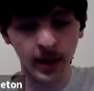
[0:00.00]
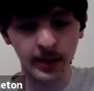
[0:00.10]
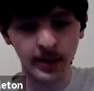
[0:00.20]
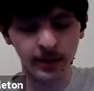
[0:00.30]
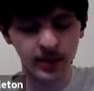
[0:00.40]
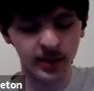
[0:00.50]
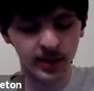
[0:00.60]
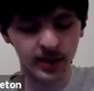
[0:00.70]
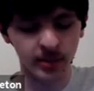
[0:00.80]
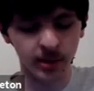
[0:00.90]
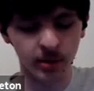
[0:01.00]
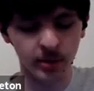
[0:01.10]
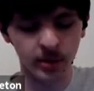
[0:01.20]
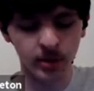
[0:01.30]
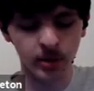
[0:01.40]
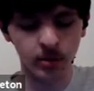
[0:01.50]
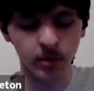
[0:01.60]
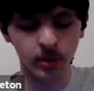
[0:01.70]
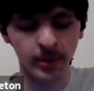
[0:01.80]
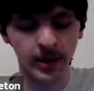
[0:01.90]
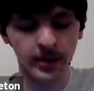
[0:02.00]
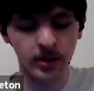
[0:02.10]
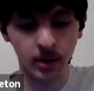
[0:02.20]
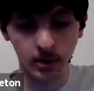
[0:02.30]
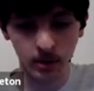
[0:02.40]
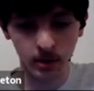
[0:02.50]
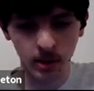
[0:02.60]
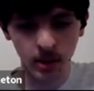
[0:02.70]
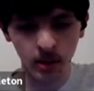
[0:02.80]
as if it is exposed to will depend on